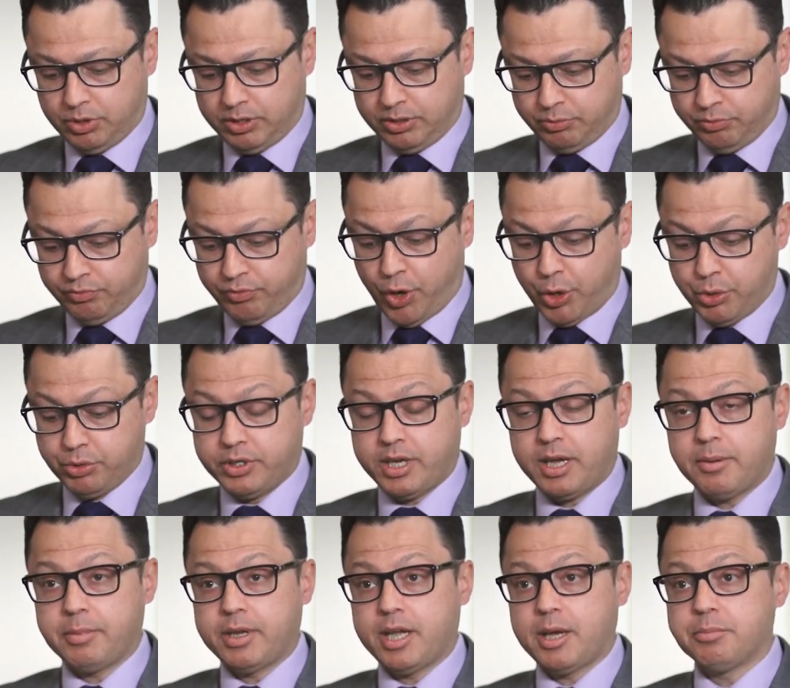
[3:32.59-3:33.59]
vote
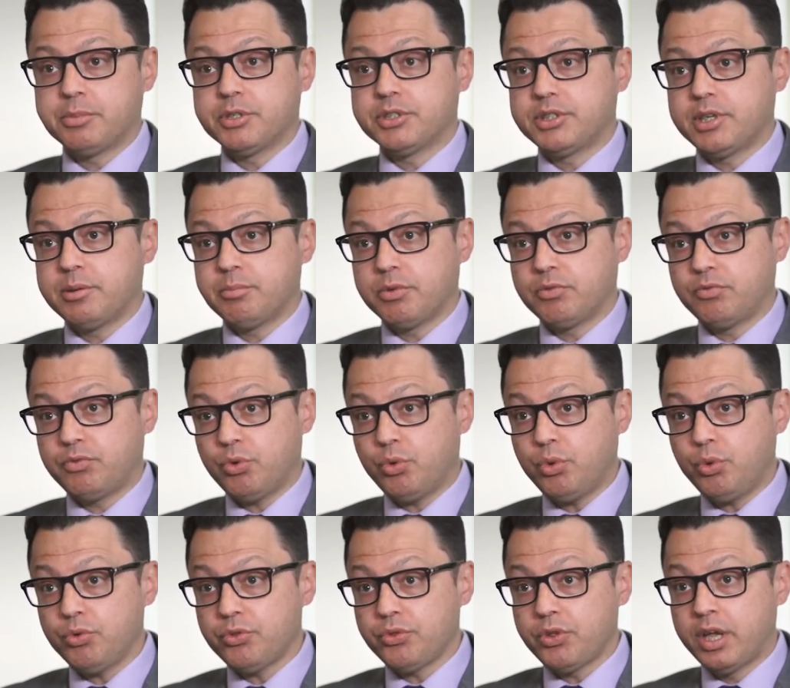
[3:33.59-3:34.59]
coming up December
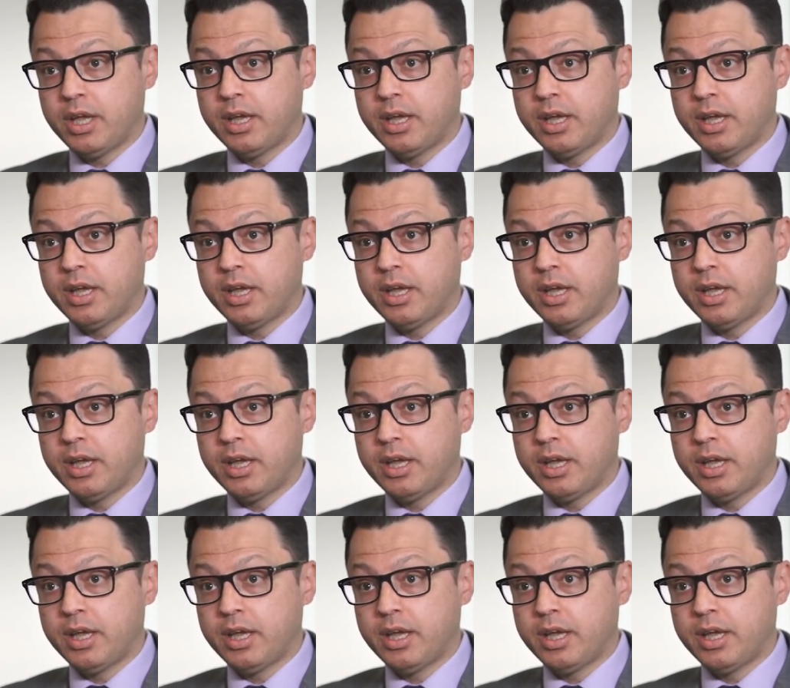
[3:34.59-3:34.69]
4th?